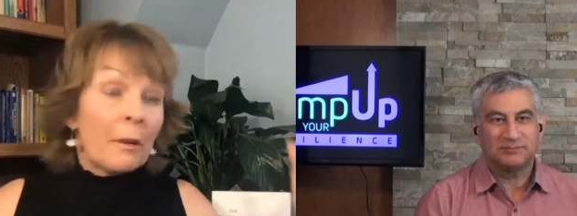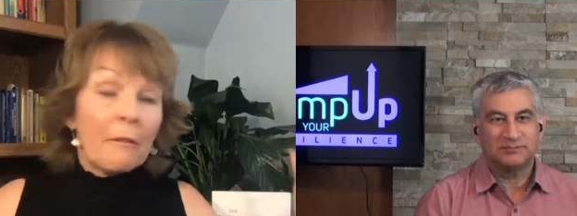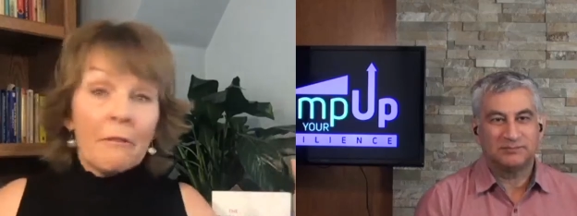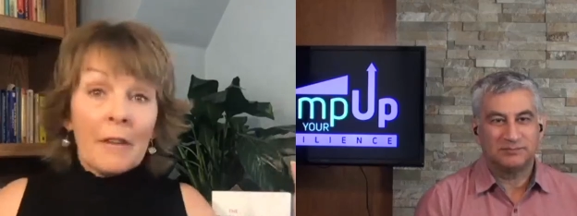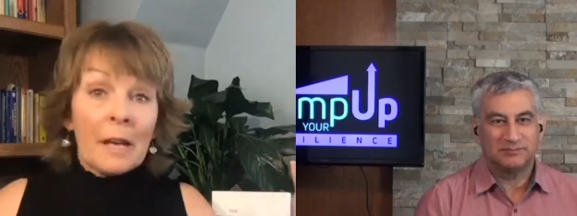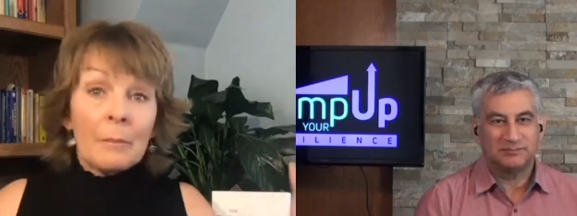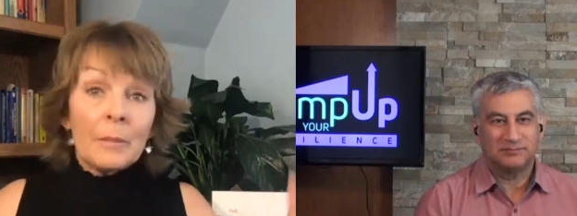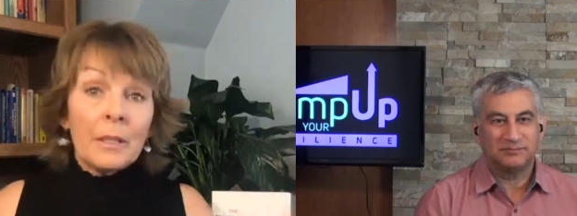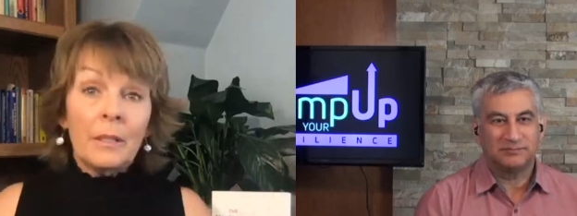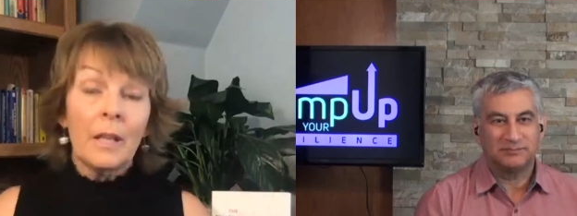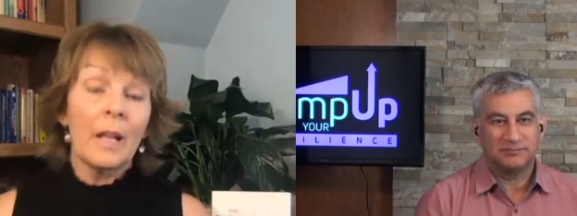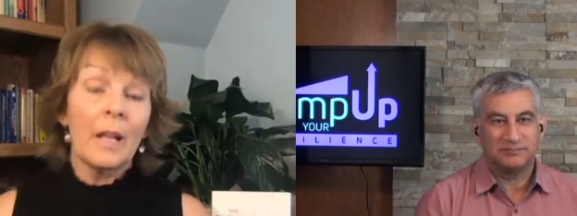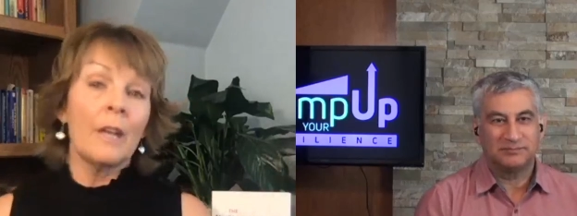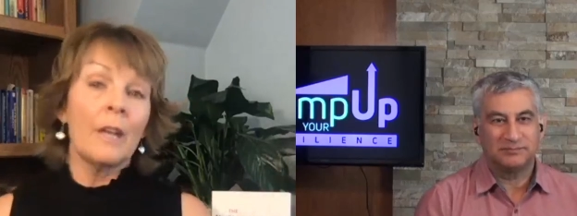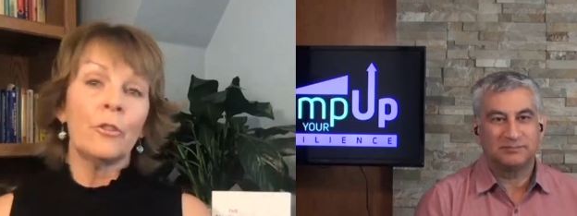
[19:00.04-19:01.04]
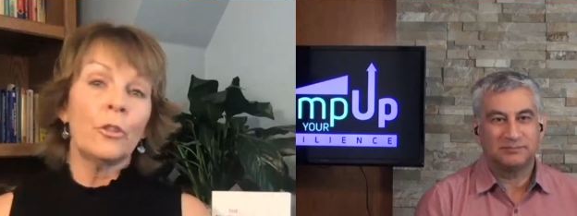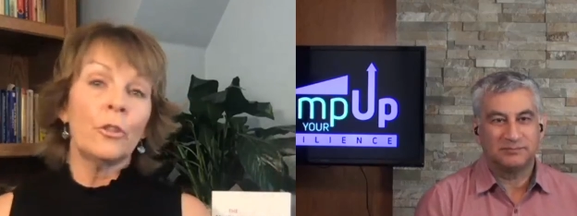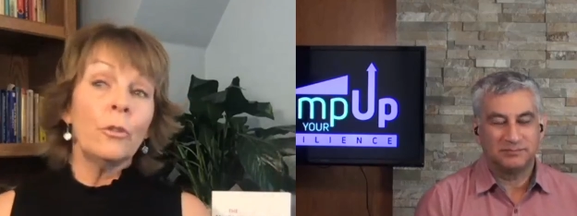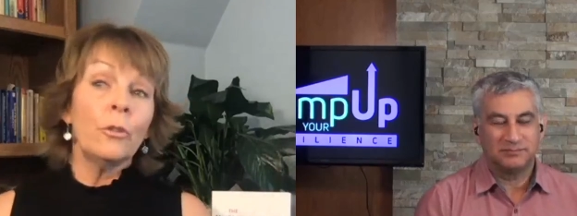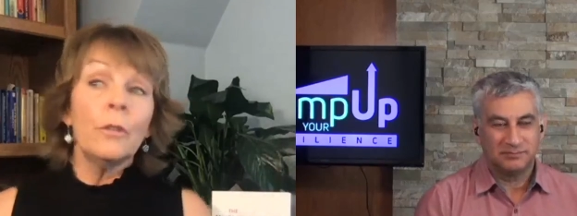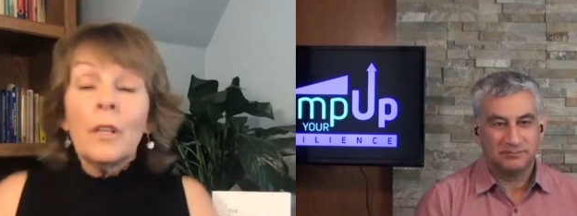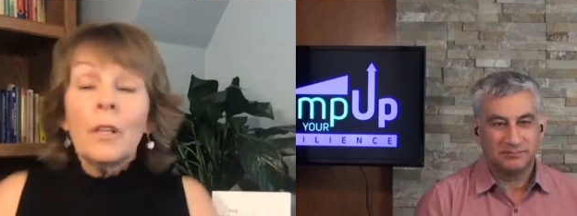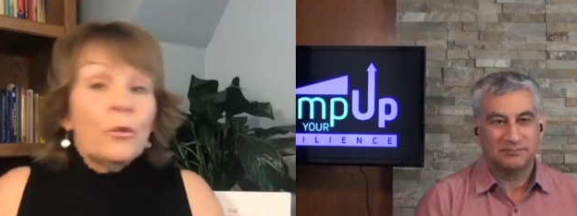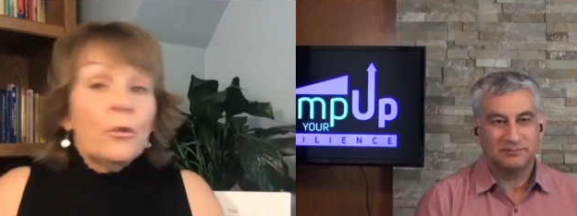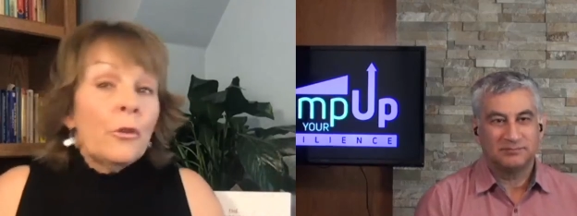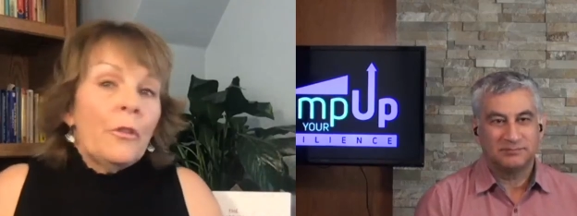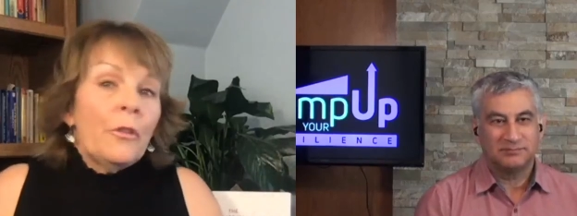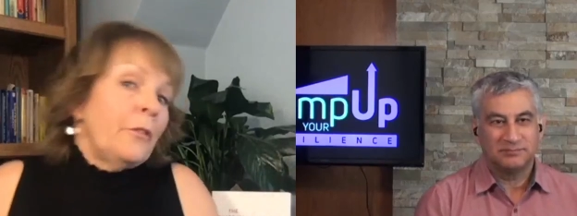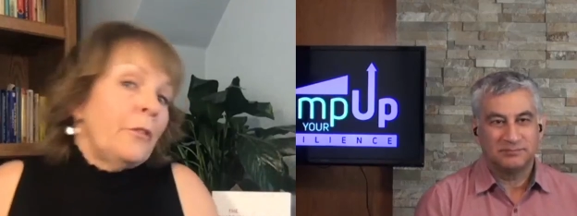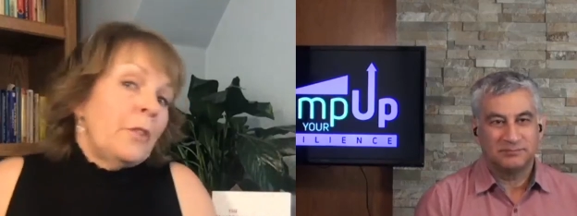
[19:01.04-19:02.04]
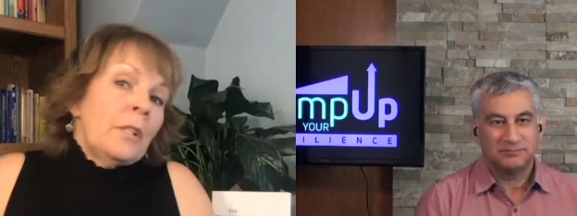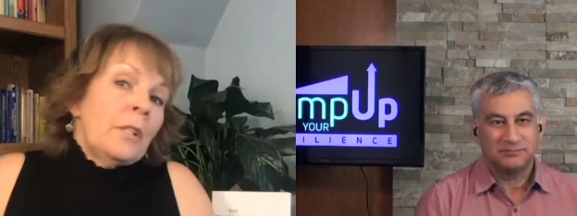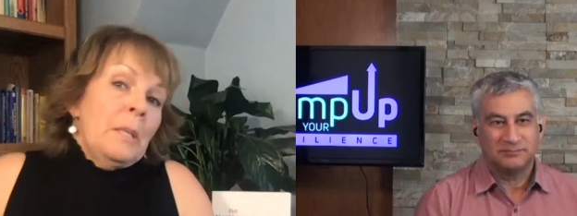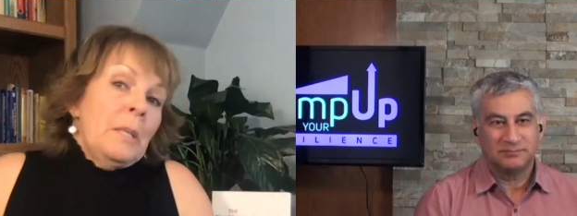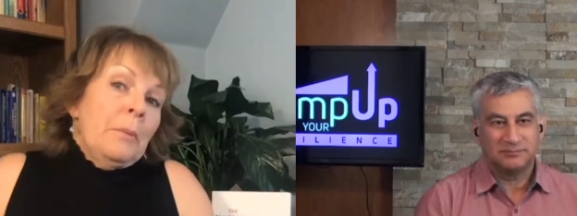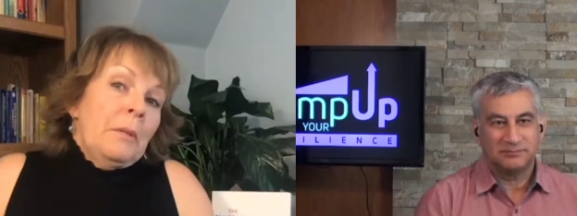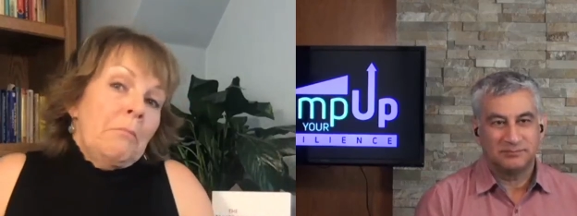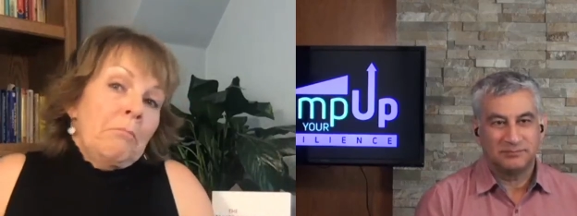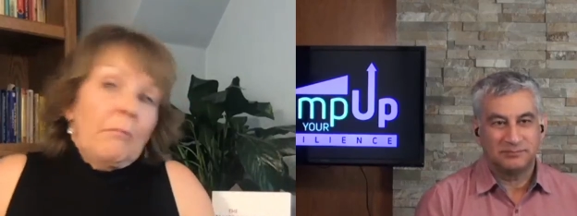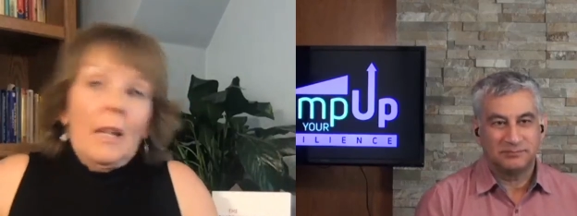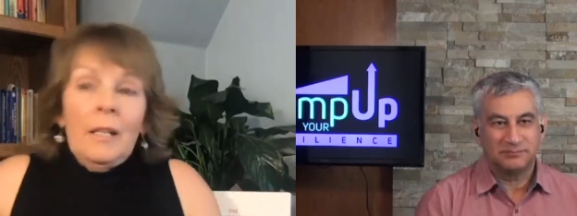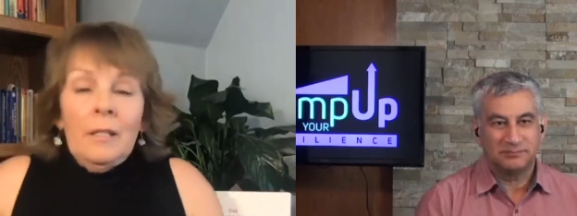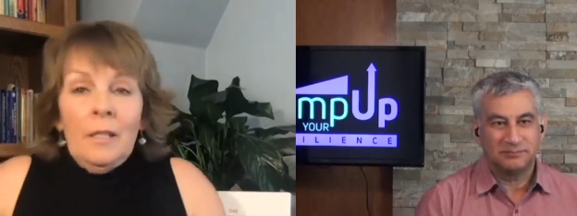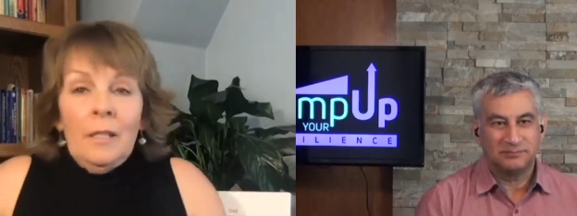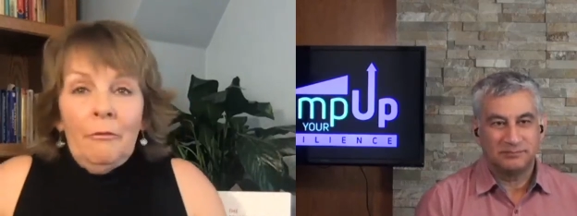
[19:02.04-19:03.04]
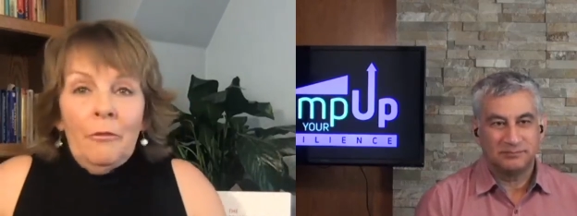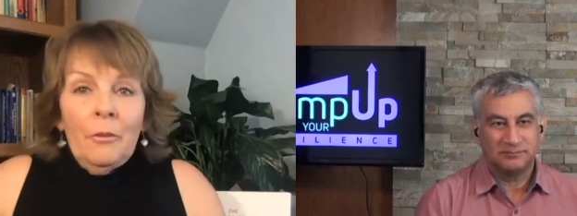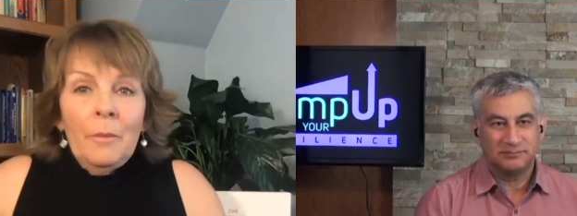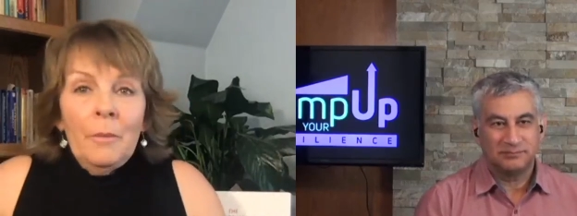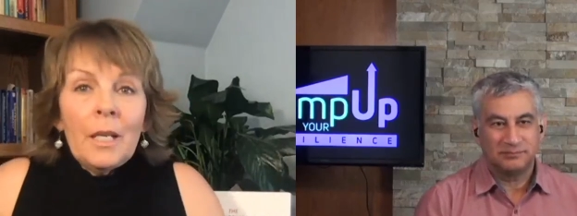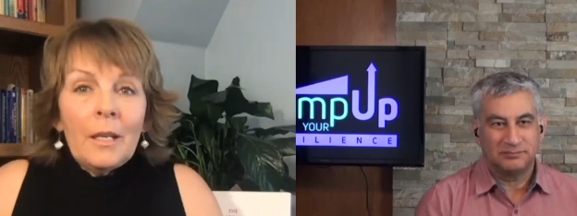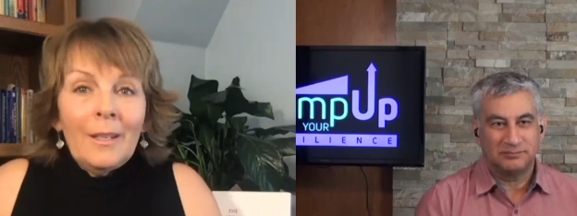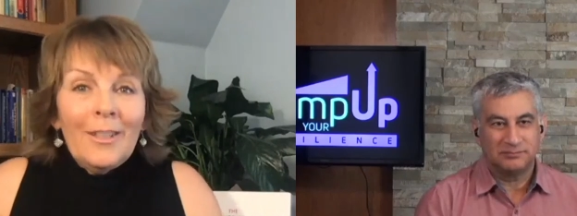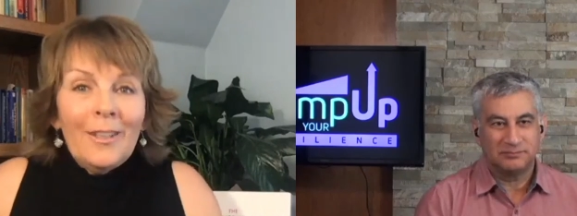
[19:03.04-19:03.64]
Speaker 1: my family that afternoon and then I'll drift off to sleep and that's it for me.